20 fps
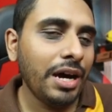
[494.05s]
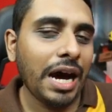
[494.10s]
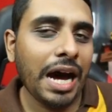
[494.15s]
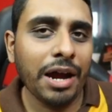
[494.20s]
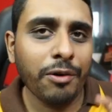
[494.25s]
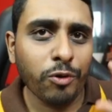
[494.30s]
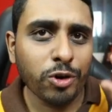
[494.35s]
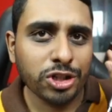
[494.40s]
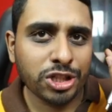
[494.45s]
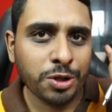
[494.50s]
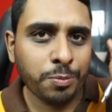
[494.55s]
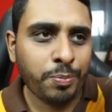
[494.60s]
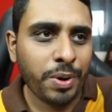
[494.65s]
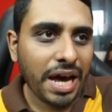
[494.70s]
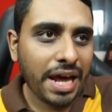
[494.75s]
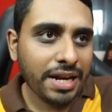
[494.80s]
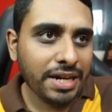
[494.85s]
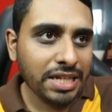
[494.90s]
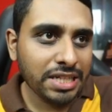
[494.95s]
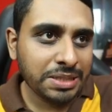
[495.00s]
I want to
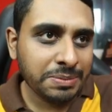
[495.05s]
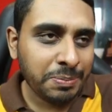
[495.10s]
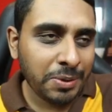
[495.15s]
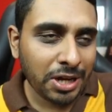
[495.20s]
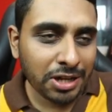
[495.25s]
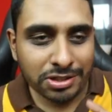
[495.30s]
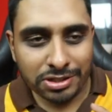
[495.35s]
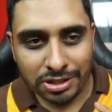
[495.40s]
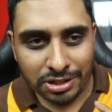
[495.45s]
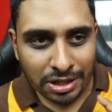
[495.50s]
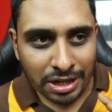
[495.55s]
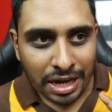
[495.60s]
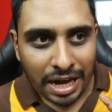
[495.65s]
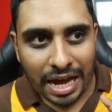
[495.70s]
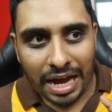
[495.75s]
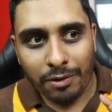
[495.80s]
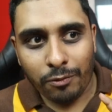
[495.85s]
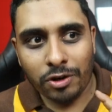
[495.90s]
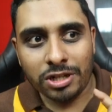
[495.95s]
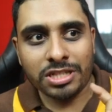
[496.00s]
ban this person.
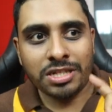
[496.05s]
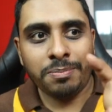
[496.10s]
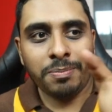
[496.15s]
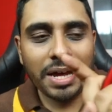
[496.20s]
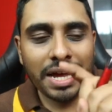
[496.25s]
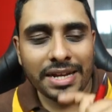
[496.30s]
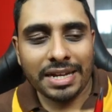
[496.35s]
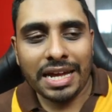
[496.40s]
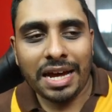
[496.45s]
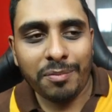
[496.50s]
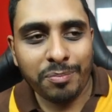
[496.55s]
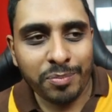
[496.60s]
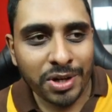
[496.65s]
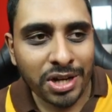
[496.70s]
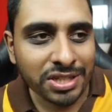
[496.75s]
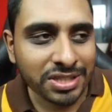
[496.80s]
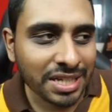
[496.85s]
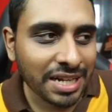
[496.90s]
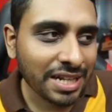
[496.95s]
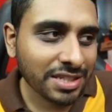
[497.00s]
I want to ban that
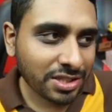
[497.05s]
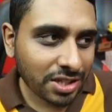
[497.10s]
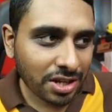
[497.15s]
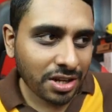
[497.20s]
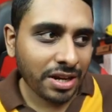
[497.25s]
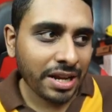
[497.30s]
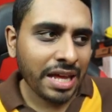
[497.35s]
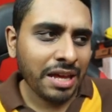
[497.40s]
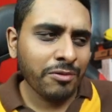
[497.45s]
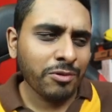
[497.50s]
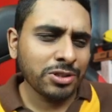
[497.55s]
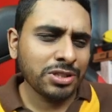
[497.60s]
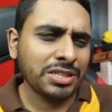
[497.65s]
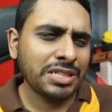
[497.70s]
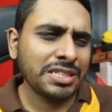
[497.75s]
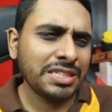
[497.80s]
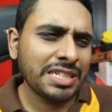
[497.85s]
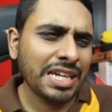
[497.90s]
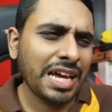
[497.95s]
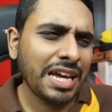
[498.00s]
person. And suddenly he wants
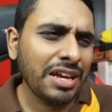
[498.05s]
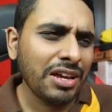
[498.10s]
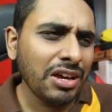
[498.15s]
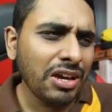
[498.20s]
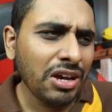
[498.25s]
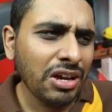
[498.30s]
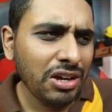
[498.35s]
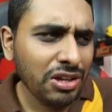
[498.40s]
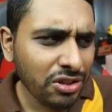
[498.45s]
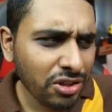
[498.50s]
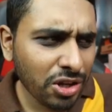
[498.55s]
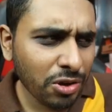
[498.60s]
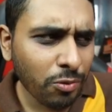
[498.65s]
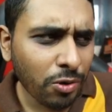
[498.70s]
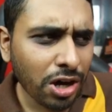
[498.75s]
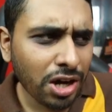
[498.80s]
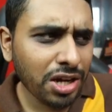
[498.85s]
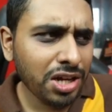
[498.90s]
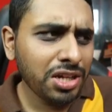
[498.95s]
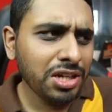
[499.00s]
to say, you know
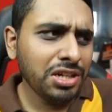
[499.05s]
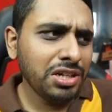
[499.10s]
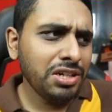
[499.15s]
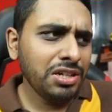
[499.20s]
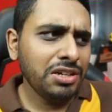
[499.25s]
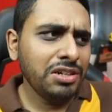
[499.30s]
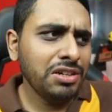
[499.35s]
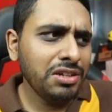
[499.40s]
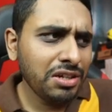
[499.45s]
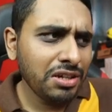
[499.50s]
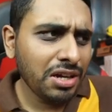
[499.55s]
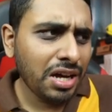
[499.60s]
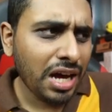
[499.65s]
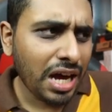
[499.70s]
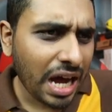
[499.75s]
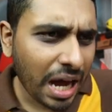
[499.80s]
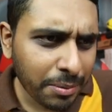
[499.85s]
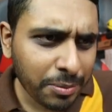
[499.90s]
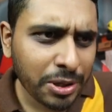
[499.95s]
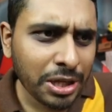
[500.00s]
what?
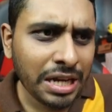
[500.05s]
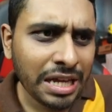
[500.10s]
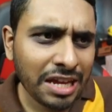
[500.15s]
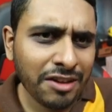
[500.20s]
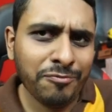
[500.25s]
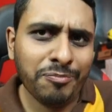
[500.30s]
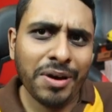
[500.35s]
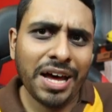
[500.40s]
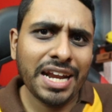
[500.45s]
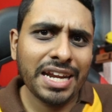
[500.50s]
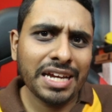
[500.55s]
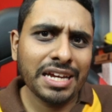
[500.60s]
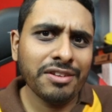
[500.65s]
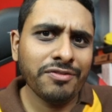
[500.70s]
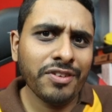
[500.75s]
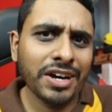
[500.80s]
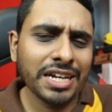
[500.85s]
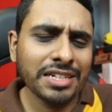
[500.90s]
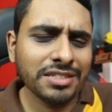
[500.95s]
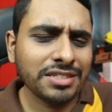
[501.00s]
I'm gonna give banning
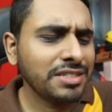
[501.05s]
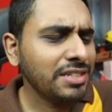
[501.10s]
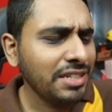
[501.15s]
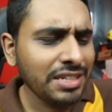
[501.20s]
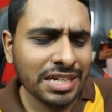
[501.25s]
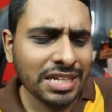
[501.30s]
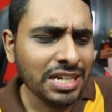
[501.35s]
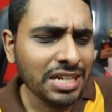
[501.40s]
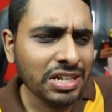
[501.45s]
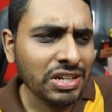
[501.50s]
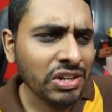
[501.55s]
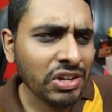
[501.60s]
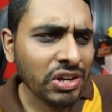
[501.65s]
advice. No.